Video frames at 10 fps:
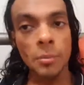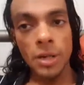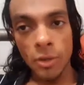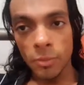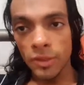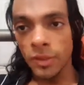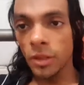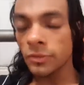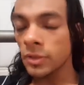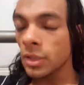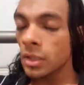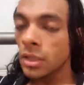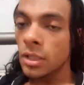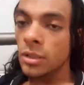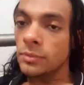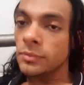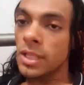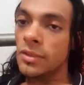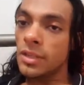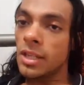I'm proud of myself.
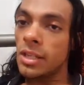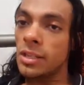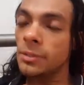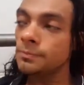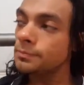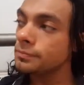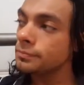End of the day,